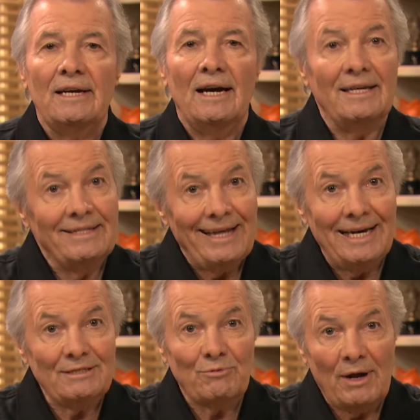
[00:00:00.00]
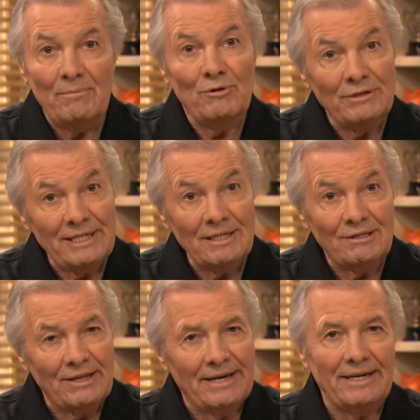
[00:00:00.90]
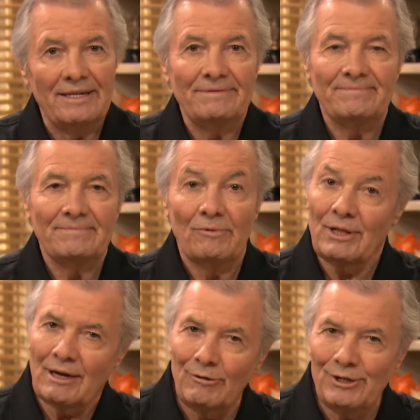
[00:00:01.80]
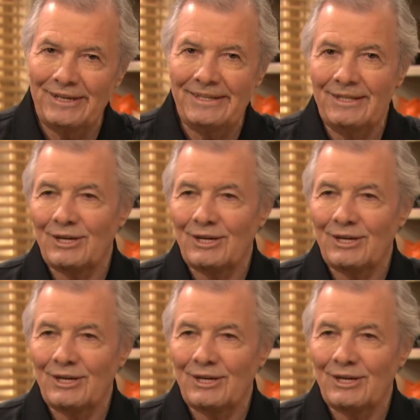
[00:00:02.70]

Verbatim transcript: and that's what I'm using today with Claudine in the